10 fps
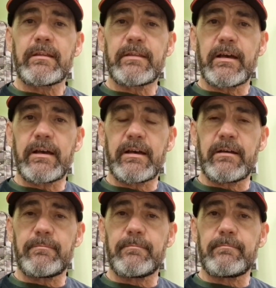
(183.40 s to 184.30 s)

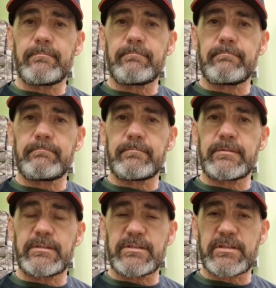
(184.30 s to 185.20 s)
the
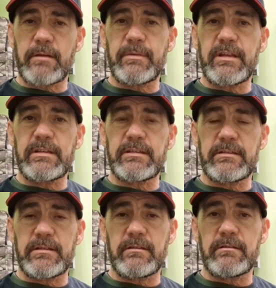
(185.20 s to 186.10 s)

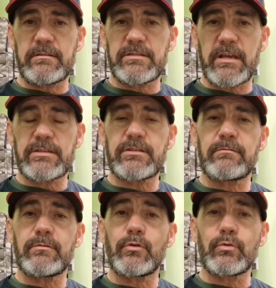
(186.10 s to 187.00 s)
discriminated
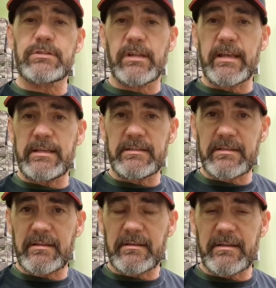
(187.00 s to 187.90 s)
section goes light,